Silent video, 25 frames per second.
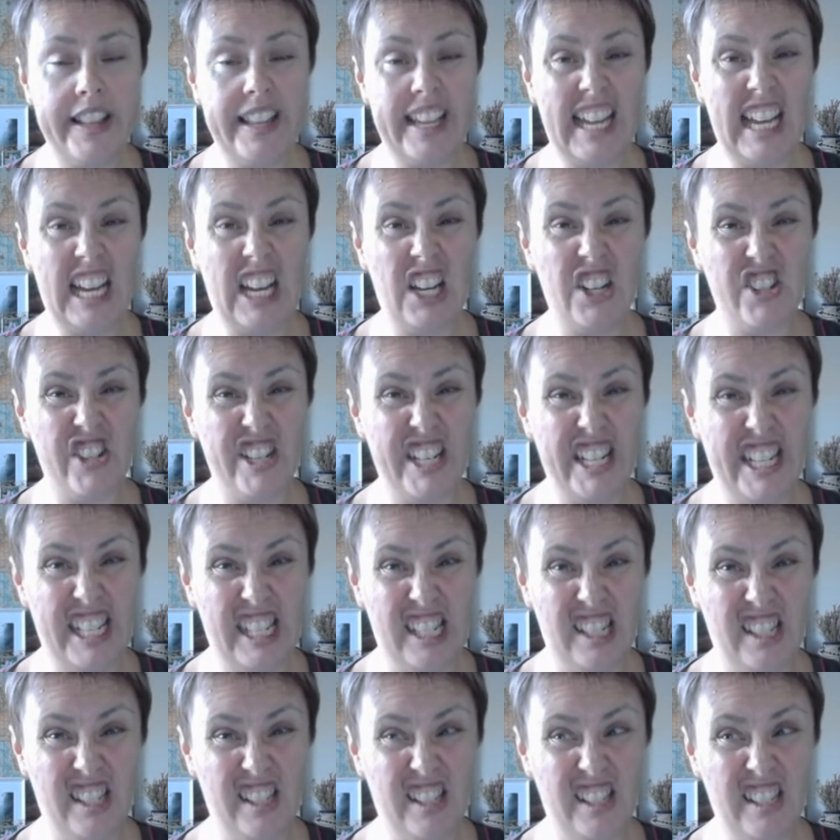
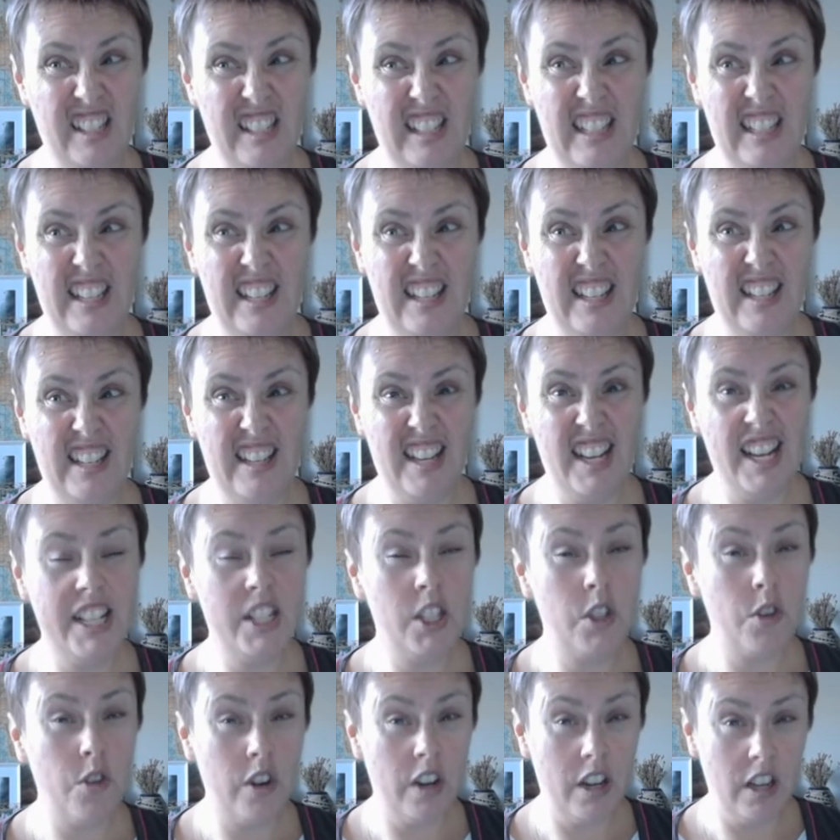And I don't know where in
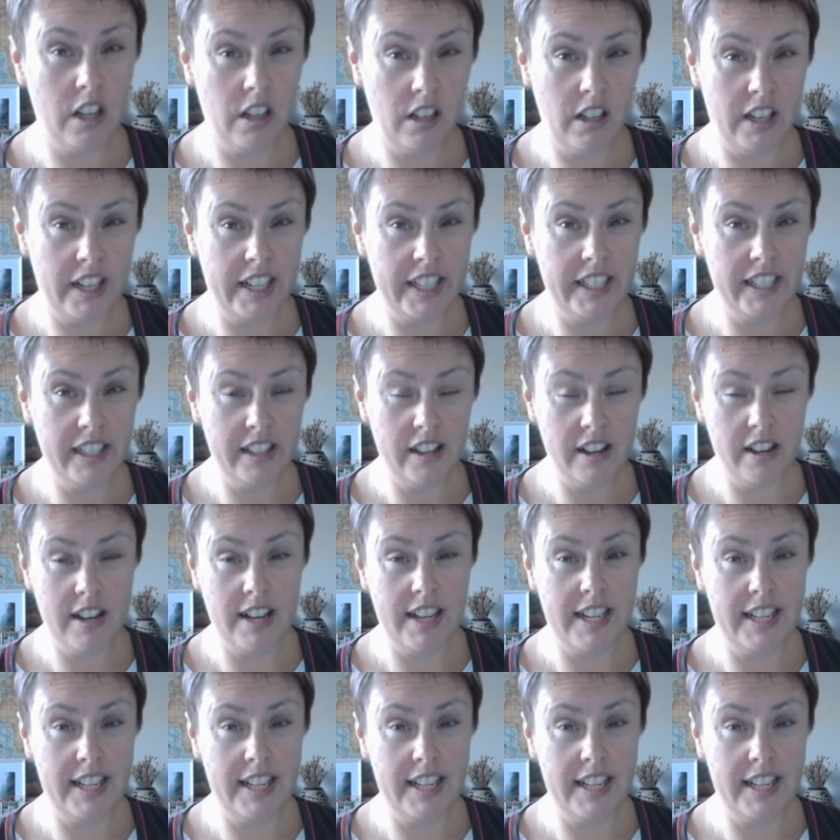the couch it is.